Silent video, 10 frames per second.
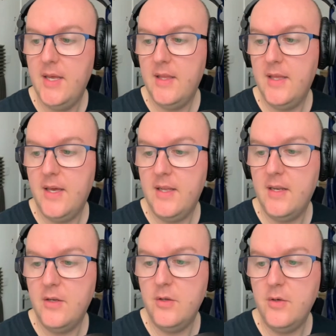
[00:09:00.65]

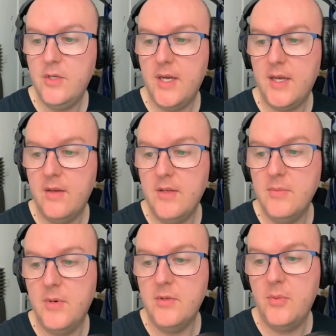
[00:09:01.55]
then do check out these
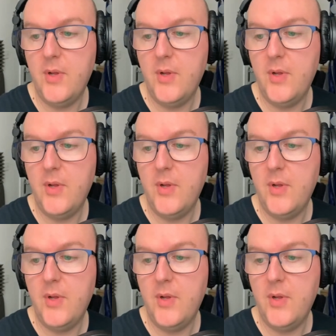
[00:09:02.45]
multiple